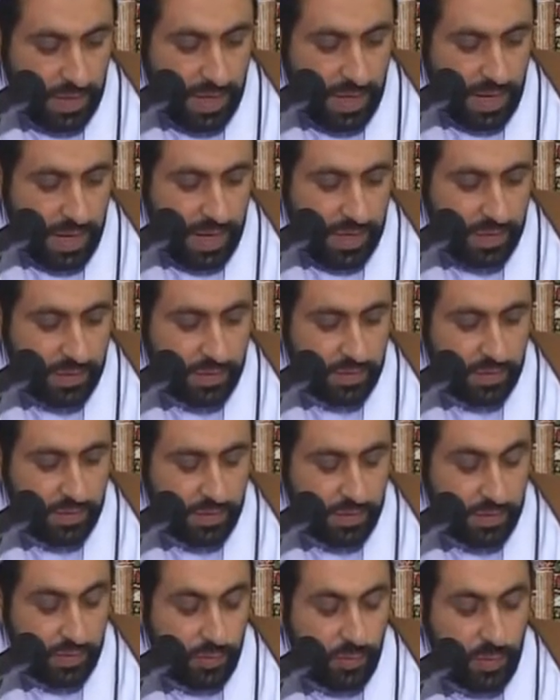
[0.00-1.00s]
And
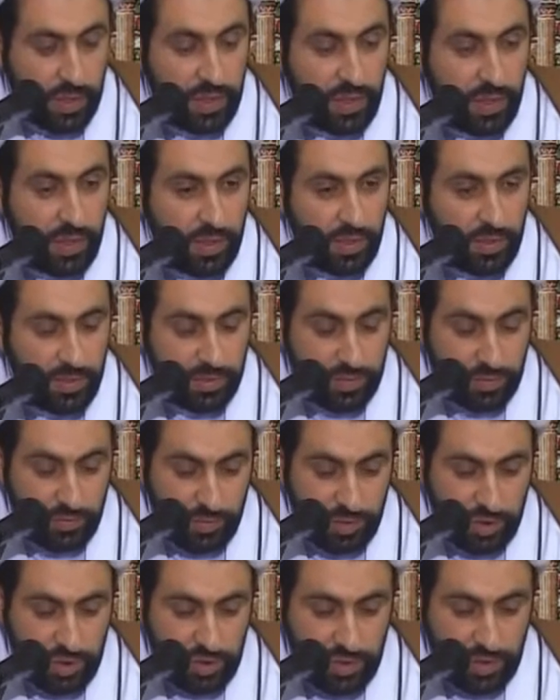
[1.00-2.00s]
when he
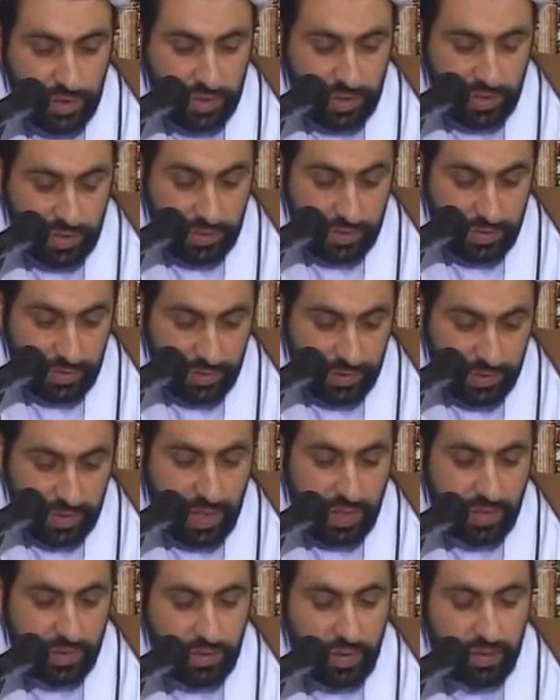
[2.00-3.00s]
reached the
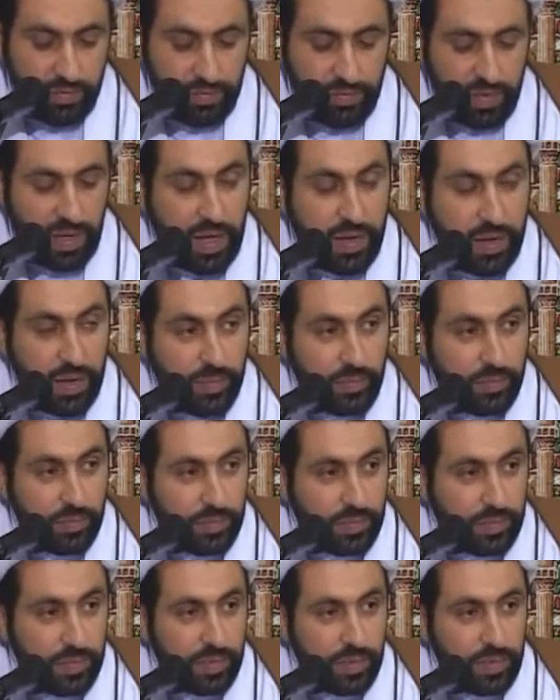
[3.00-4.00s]
gate of
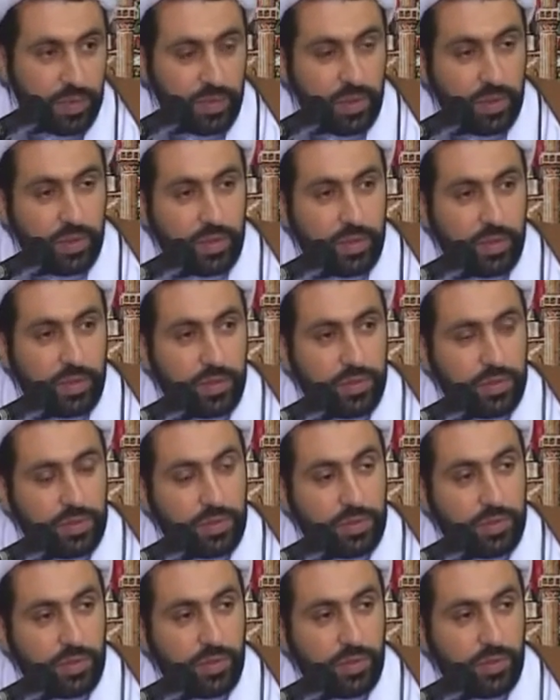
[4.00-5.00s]
Haram,
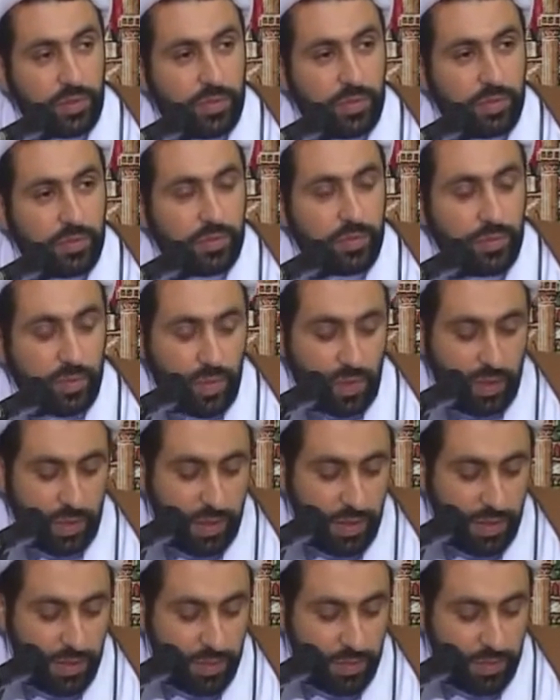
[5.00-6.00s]
so
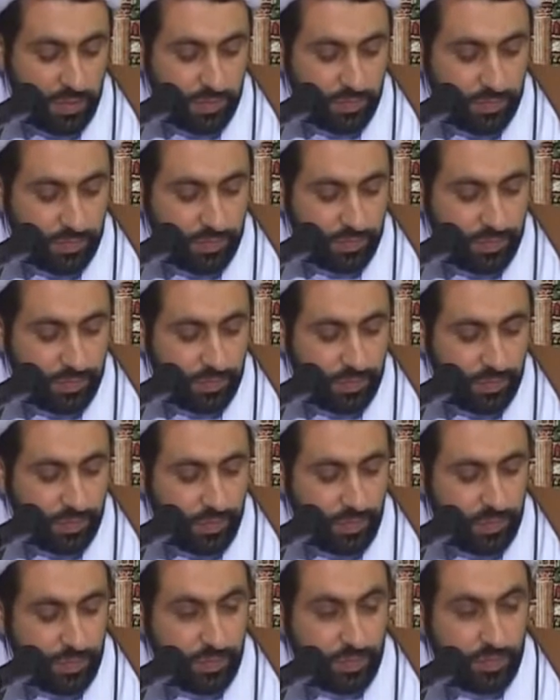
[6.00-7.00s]
he
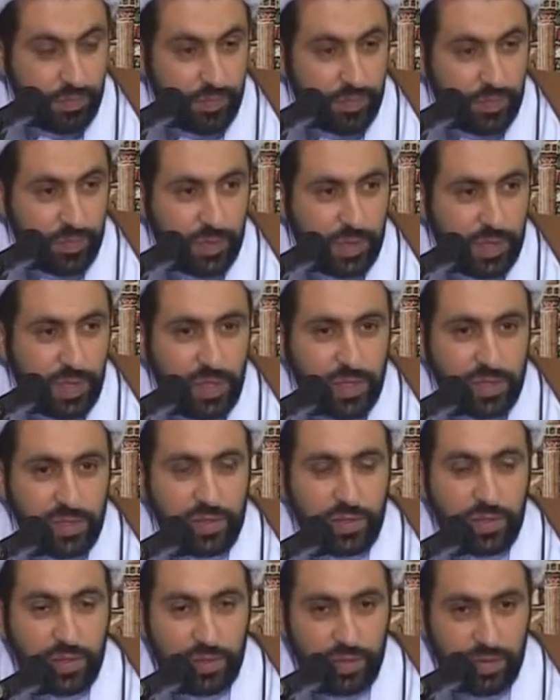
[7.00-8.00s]

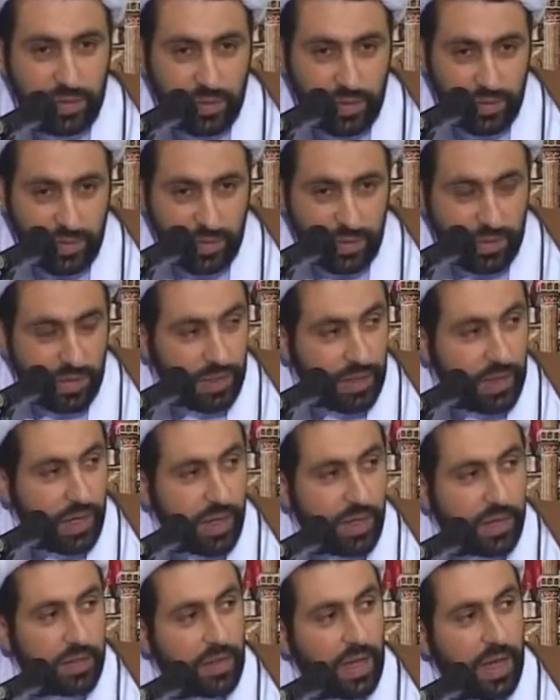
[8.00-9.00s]
kissed the
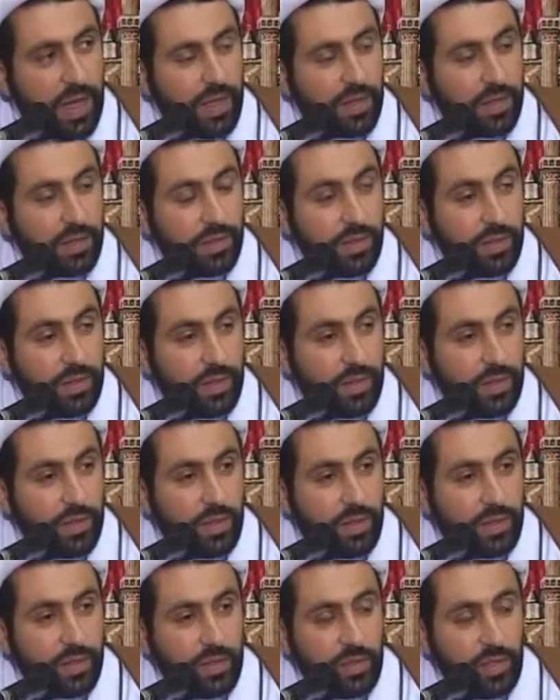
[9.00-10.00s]
gate and
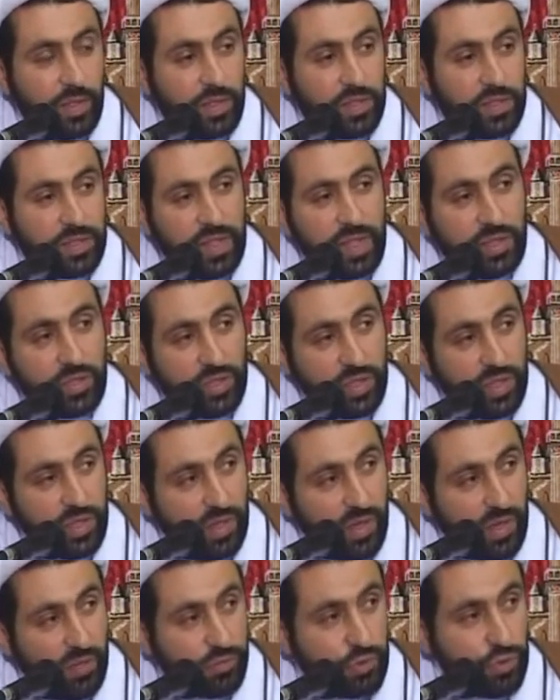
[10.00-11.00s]
did sajda
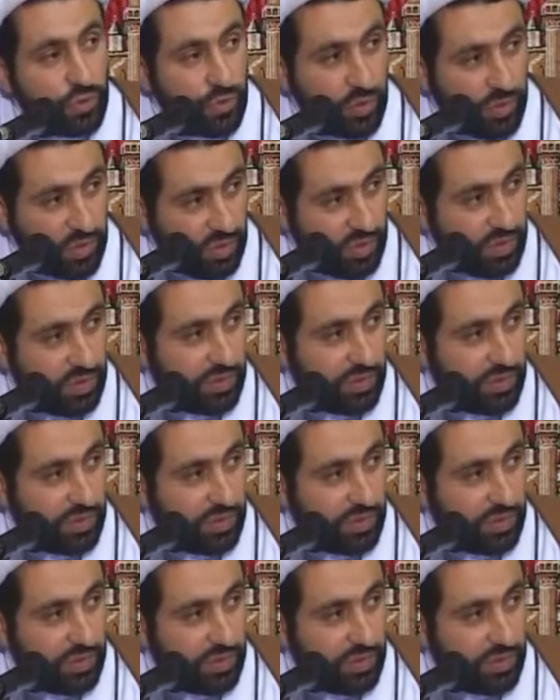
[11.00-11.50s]
of shukr